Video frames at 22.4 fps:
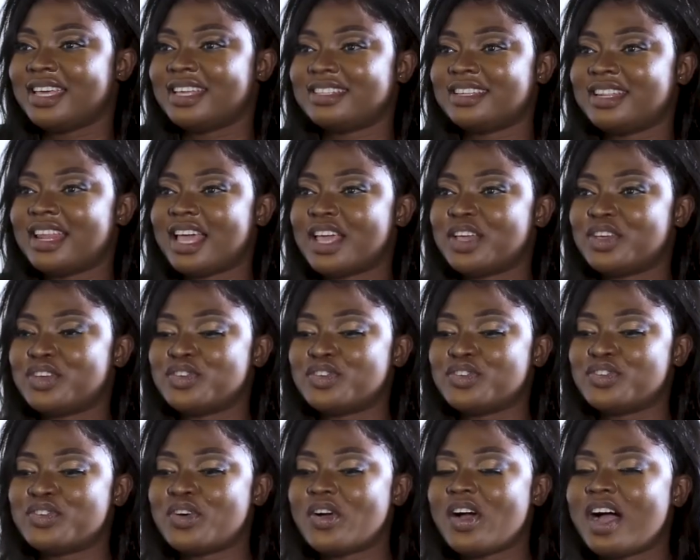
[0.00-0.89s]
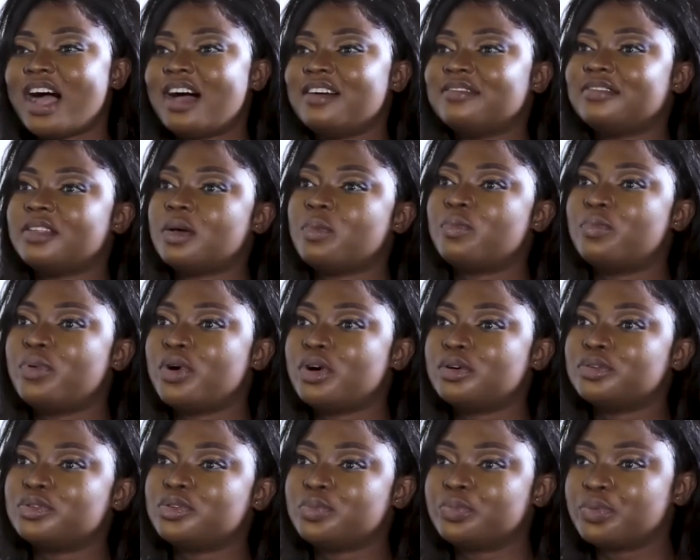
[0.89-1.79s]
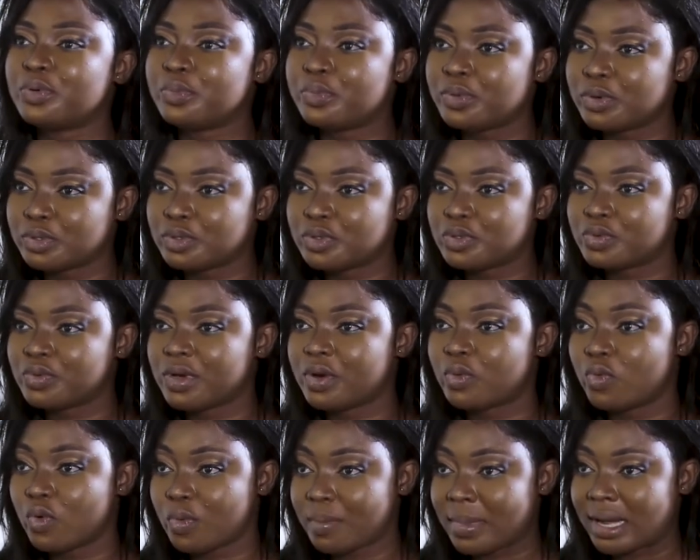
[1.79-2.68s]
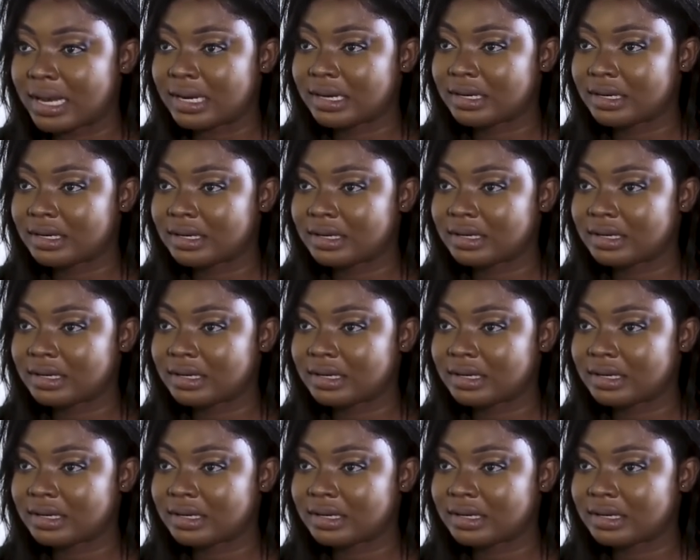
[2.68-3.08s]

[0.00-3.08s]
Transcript: Is it like you don't have the balls to propose to a woman?